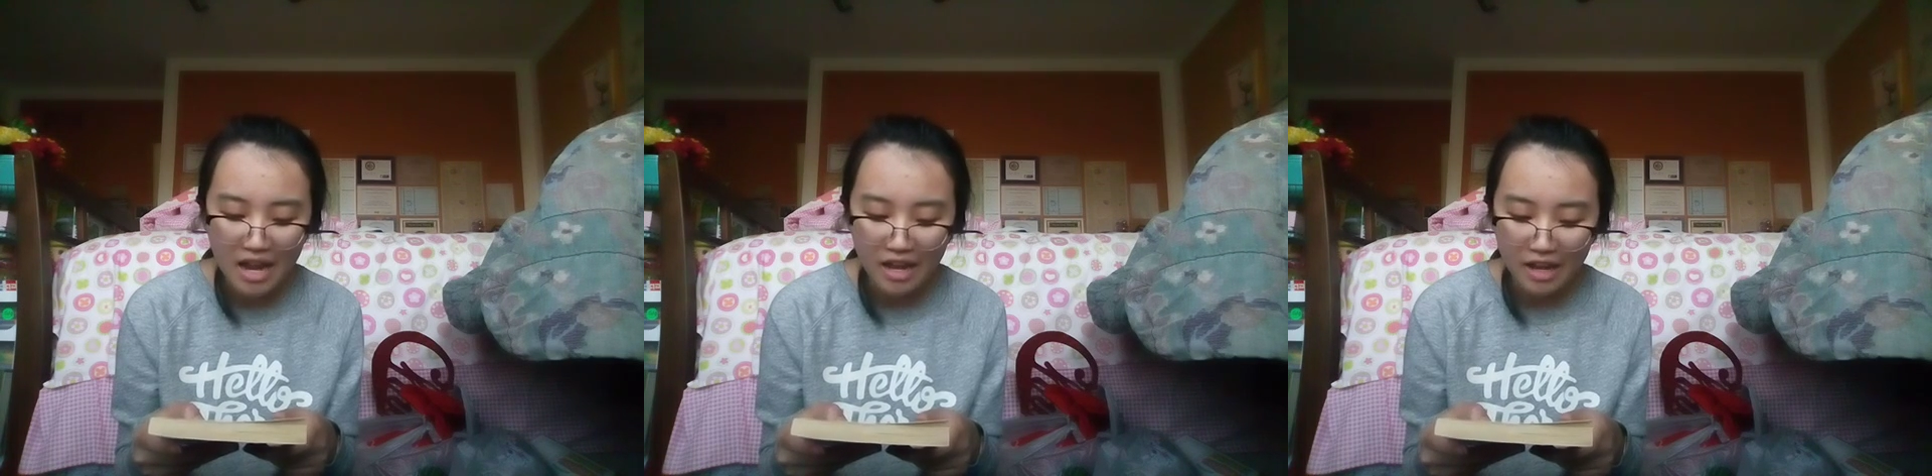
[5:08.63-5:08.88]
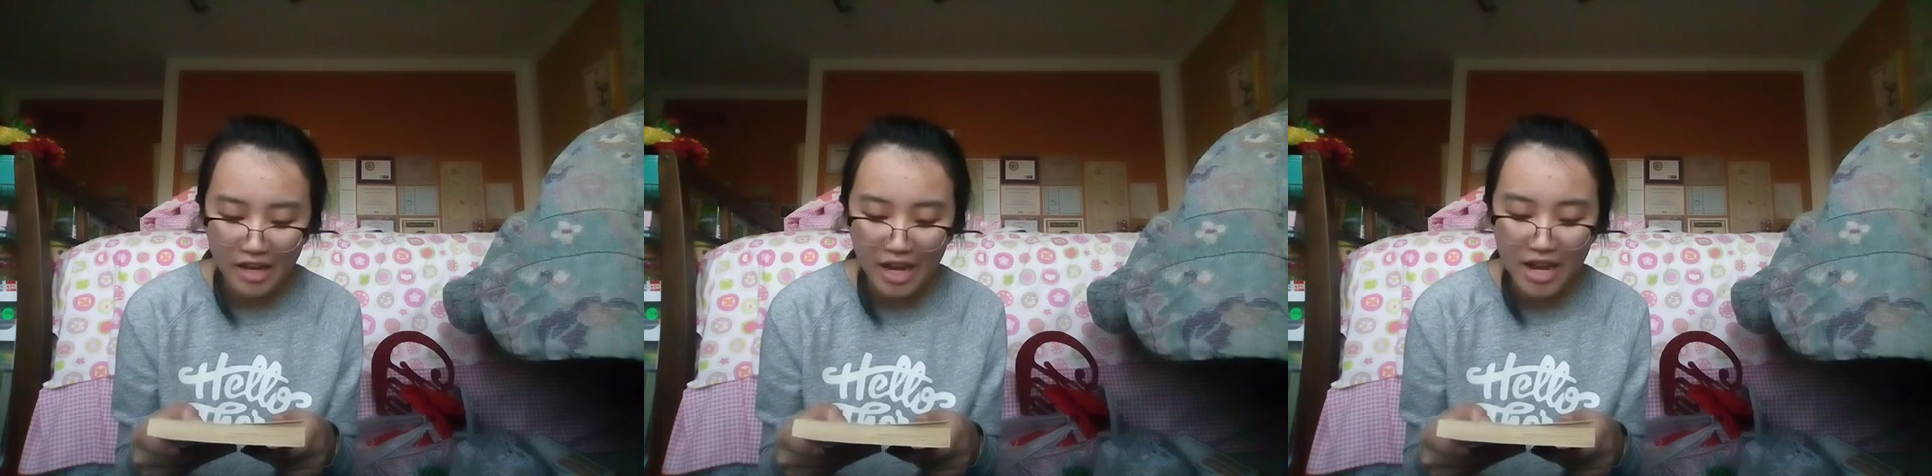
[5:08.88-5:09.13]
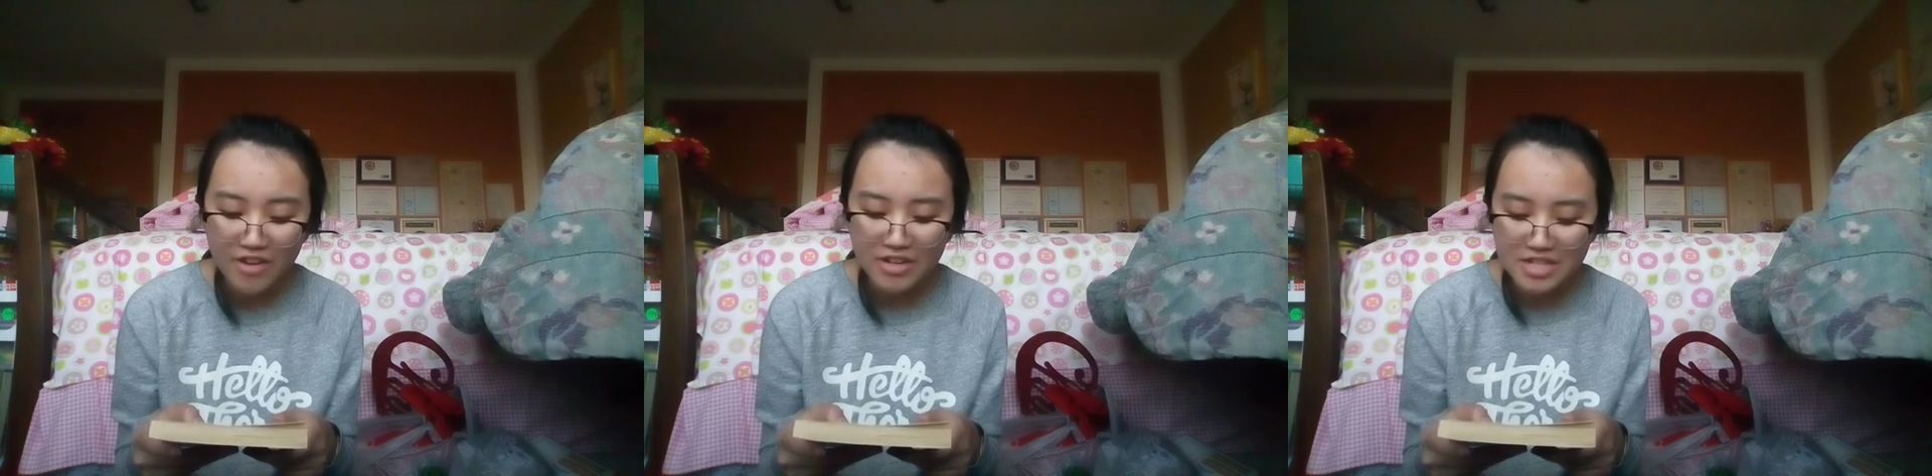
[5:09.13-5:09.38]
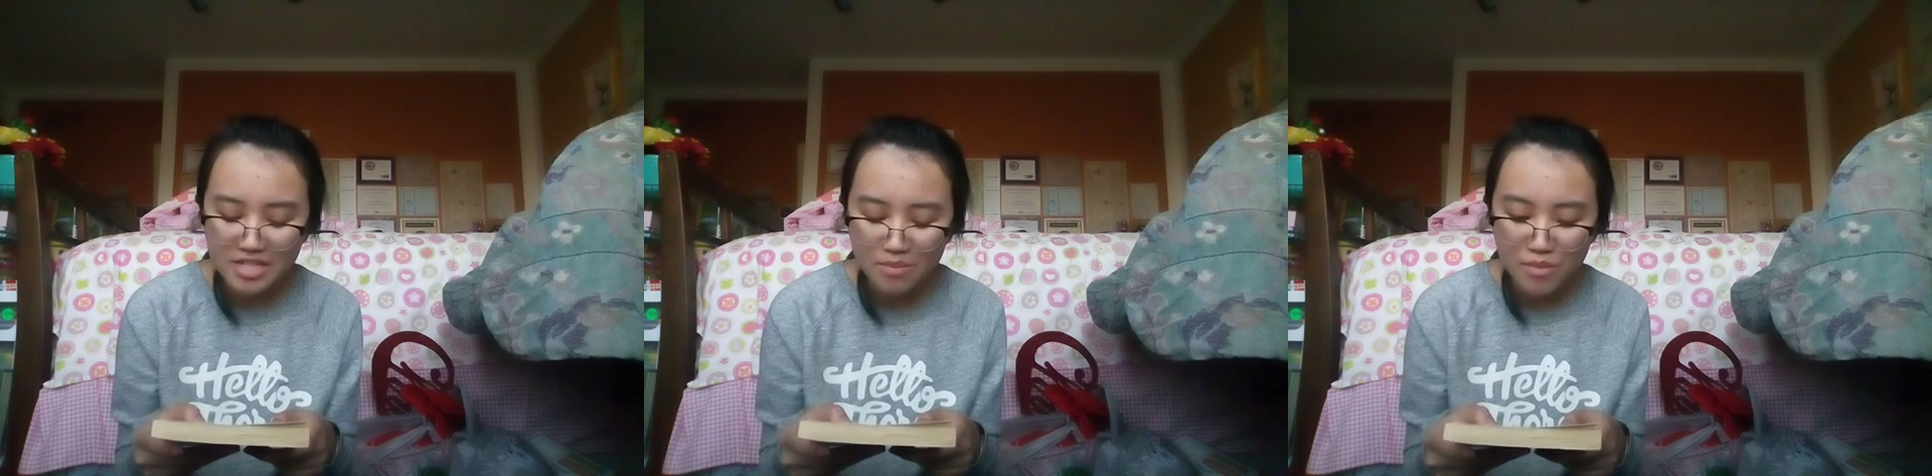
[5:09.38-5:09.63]
A
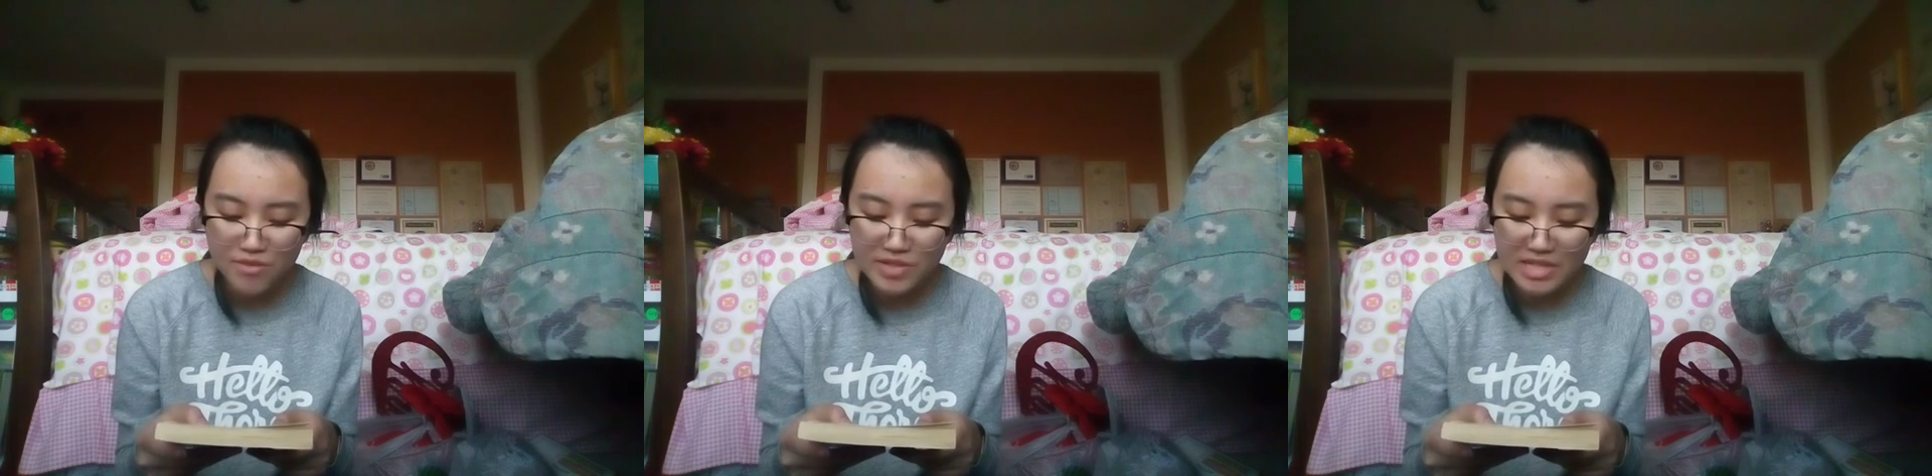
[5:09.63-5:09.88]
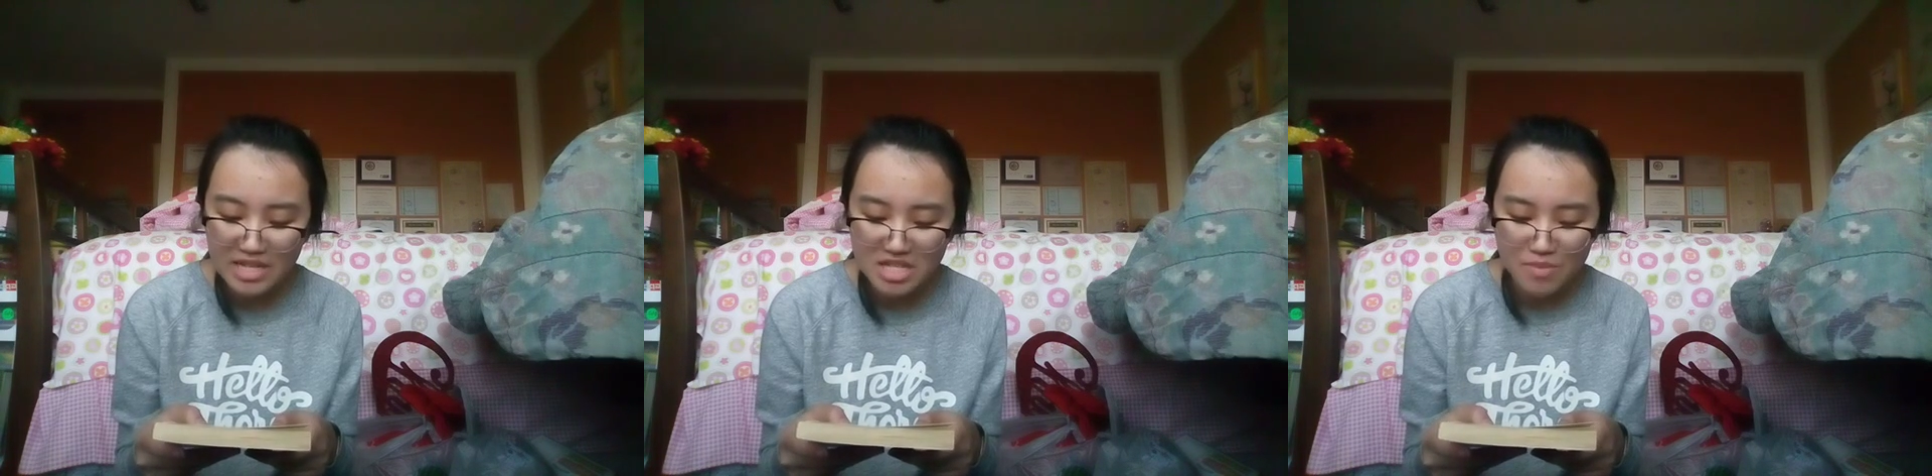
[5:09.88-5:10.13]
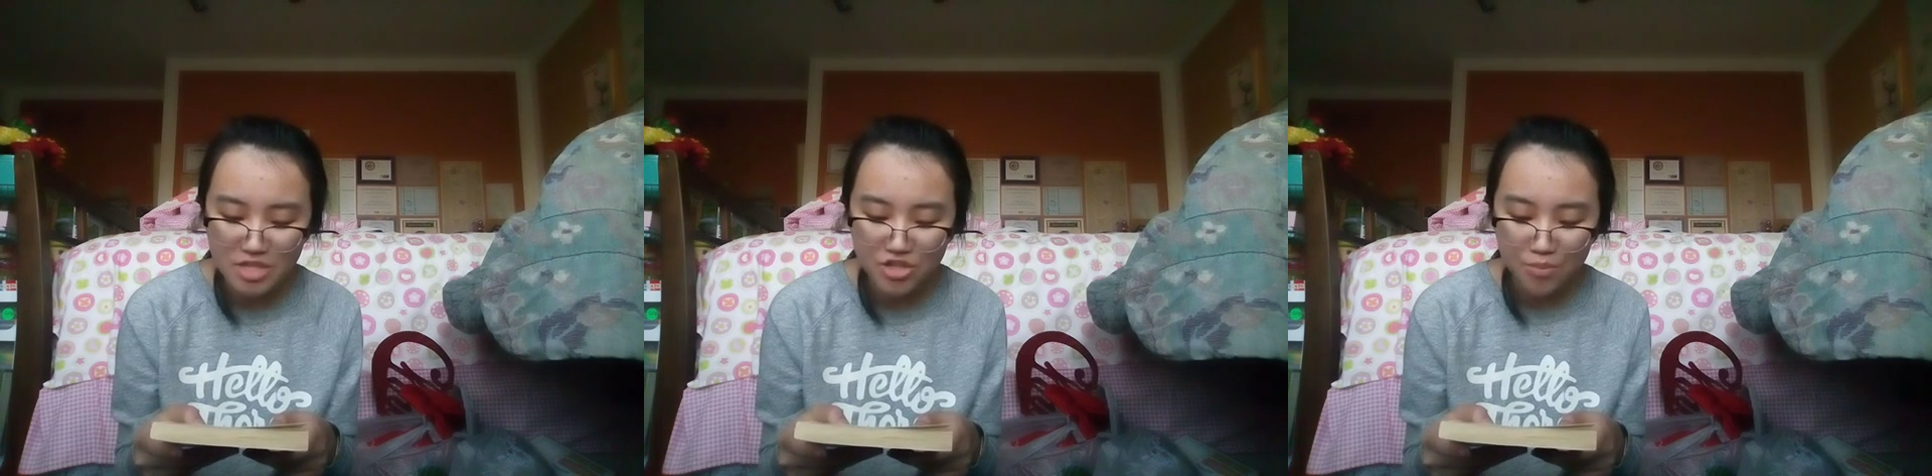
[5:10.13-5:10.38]
hilarious and moving testament